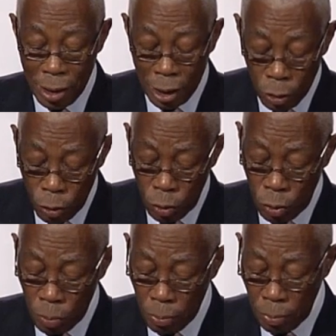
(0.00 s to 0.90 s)
at
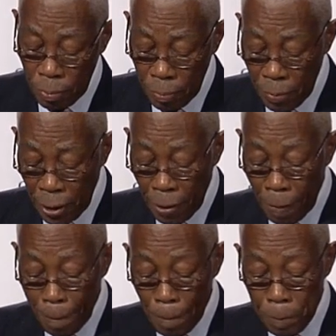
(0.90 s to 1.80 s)
home.
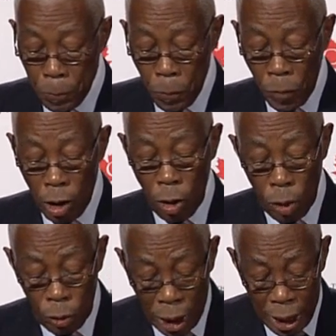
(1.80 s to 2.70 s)

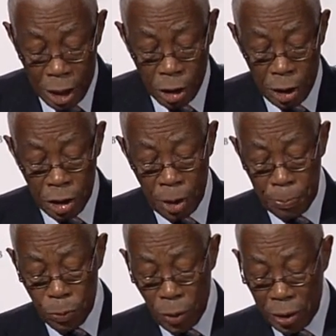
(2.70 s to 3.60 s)
Our
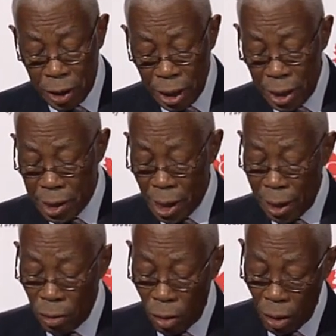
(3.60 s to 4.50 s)
relationships with these
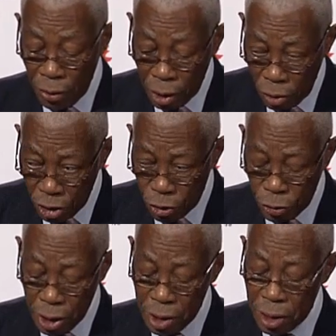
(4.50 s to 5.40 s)
and other
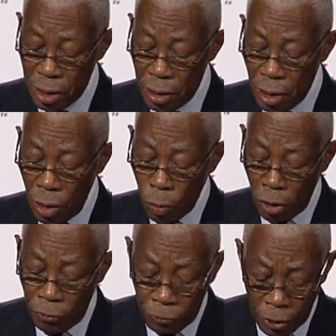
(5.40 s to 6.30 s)
countries were
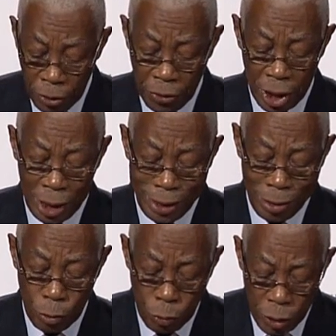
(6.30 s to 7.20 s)
furthered
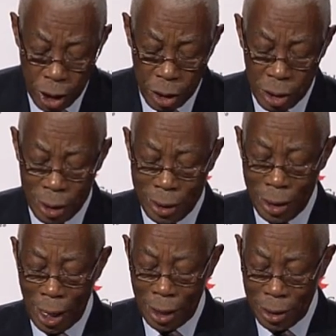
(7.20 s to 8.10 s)
in regional
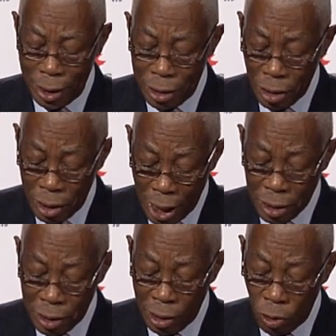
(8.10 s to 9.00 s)
and
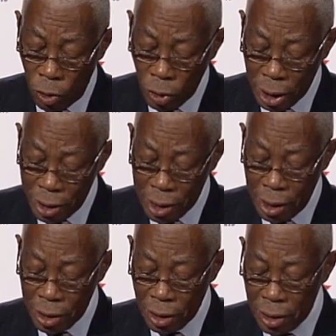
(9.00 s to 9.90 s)
international
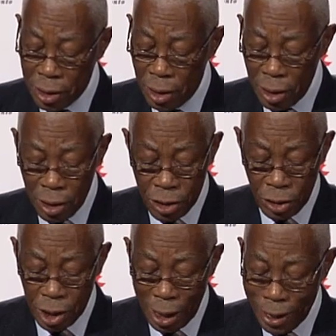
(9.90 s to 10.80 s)
organizations
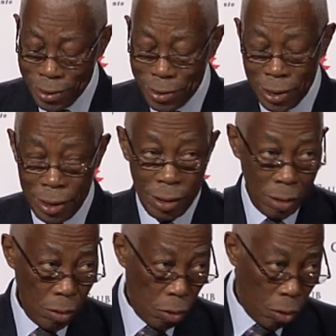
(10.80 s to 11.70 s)
such as the
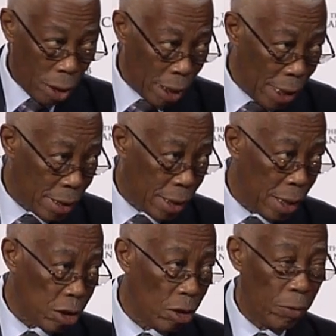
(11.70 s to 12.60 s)

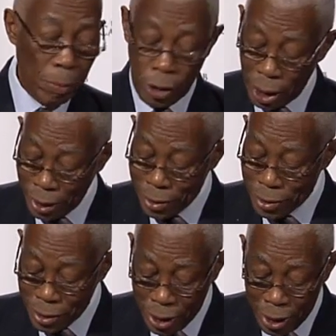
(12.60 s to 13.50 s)
Organization of American
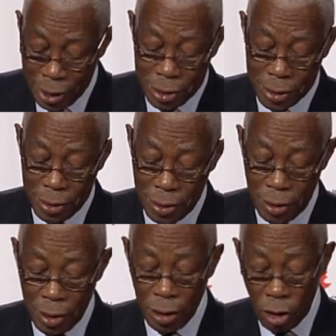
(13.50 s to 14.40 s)
States,
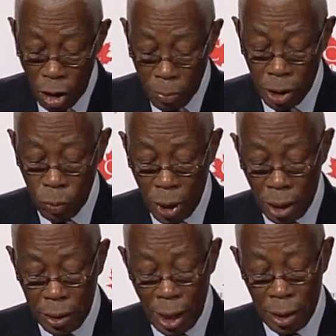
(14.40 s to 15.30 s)
the
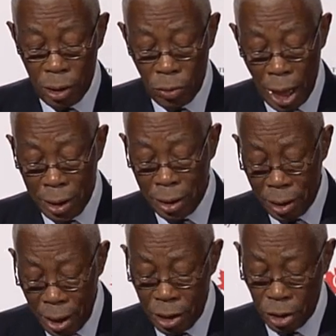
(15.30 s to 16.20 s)
Commonwealth, and the United
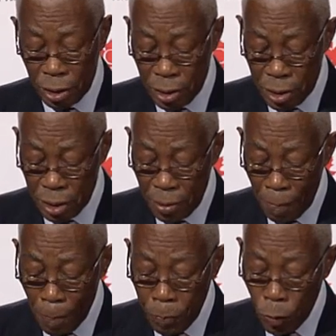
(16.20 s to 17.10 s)
Nations,
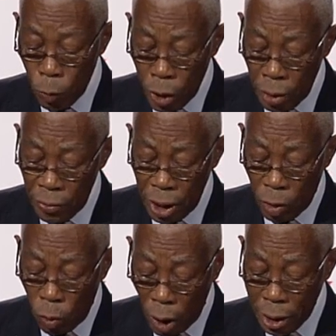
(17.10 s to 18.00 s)
where the
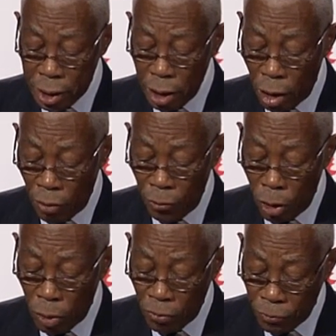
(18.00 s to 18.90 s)
equality of
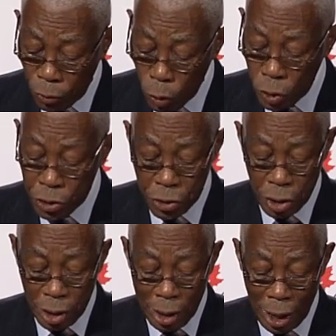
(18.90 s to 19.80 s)
our votes
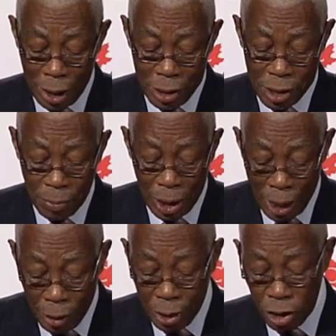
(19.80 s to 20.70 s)
and the
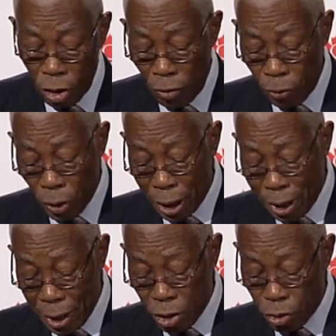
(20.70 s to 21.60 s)
similarity of our
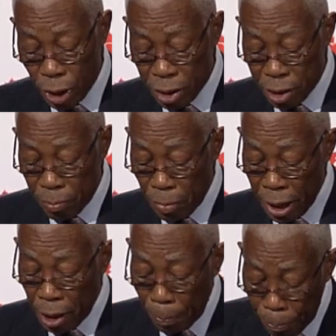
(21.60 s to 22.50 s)
interests
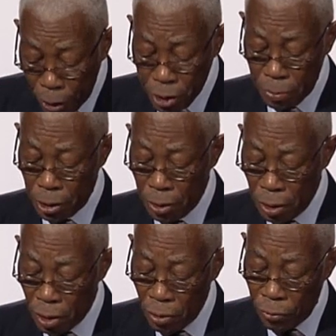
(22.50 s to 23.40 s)
made it possible
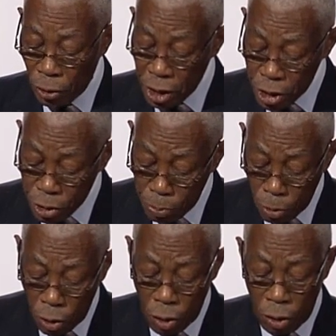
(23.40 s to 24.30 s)
for a
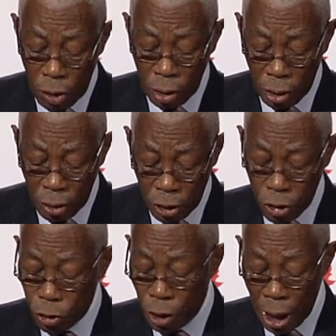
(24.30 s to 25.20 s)
small
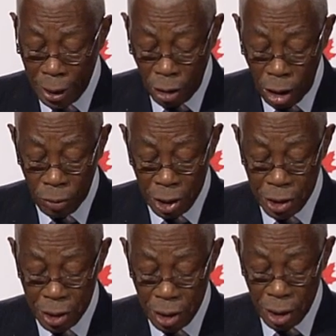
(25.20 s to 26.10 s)
country like
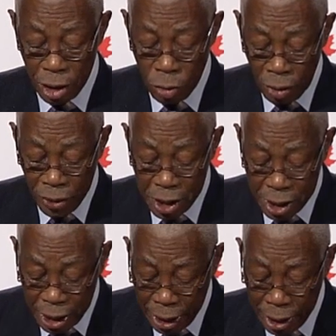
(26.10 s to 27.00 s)
ours to have a
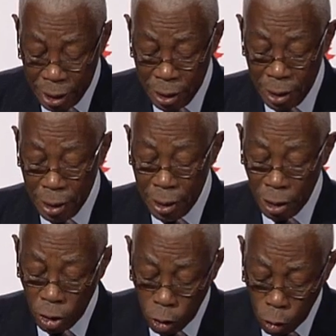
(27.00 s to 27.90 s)
say
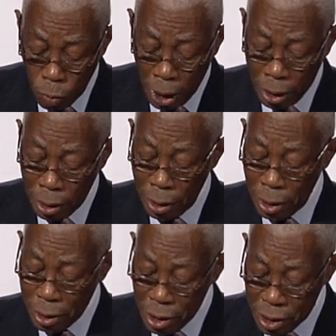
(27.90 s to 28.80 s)
in global
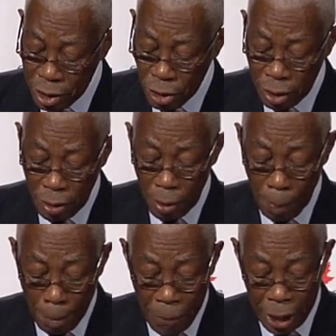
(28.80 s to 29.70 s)

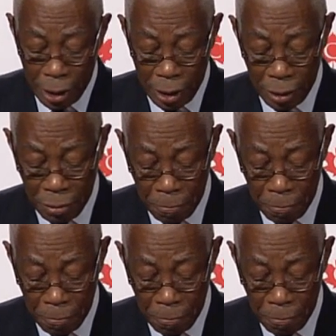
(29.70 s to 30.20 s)
decision-making.